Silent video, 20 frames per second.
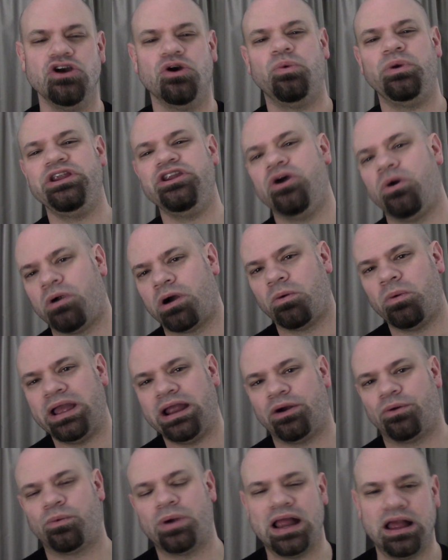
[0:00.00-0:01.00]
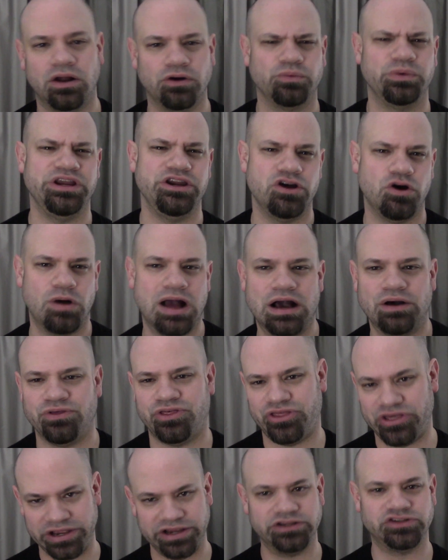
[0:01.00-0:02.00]
We know our way around. We know how
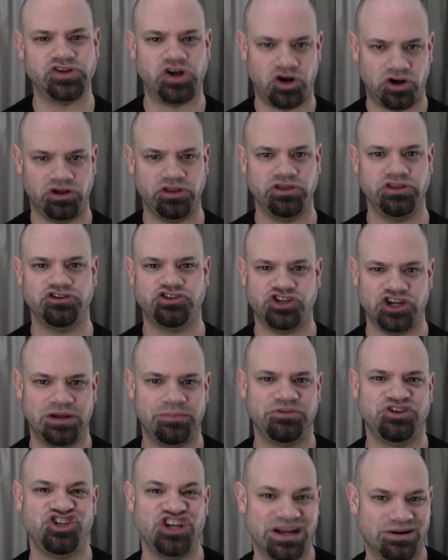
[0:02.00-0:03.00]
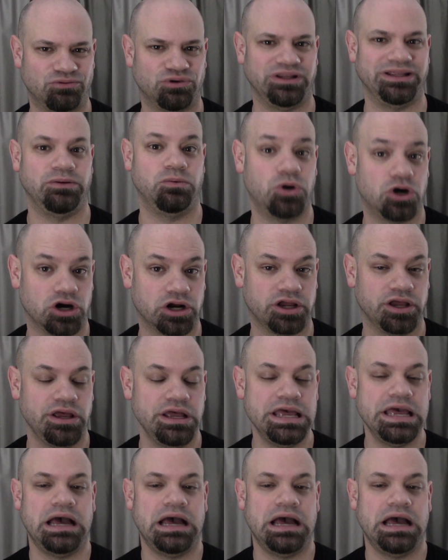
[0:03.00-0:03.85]
things on the ship generally work.